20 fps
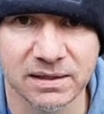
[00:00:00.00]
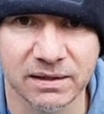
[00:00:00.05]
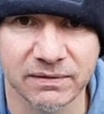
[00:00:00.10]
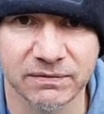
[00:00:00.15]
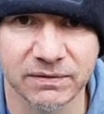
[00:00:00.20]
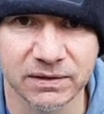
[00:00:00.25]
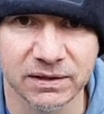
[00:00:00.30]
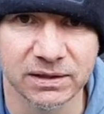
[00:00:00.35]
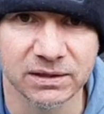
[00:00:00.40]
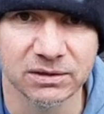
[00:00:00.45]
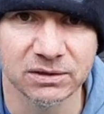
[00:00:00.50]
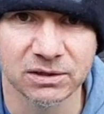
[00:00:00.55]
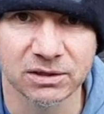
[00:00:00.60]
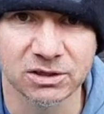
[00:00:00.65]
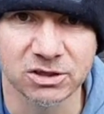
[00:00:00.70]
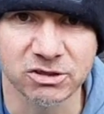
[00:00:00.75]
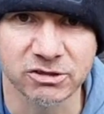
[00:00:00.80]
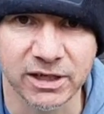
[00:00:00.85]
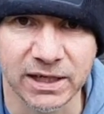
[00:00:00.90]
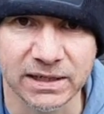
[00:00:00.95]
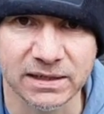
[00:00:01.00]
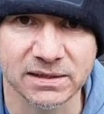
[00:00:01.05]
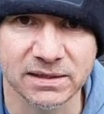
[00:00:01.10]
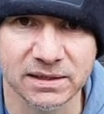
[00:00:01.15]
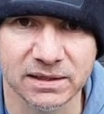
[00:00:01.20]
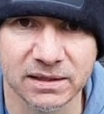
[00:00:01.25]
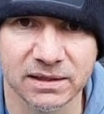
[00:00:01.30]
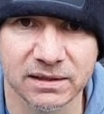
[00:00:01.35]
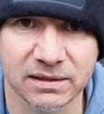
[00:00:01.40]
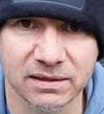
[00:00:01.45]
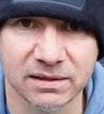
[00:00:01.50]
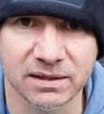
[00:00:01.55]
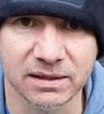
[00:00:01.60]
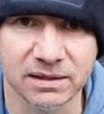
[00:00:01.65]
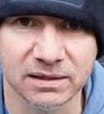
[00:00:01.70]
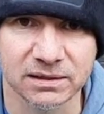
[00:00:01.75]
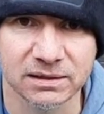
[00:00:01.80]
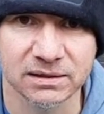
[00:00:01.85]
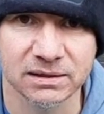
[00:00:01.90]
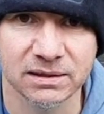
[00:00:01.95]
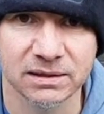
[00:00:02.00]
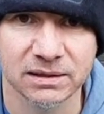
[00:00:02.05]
definitely not attracting anything,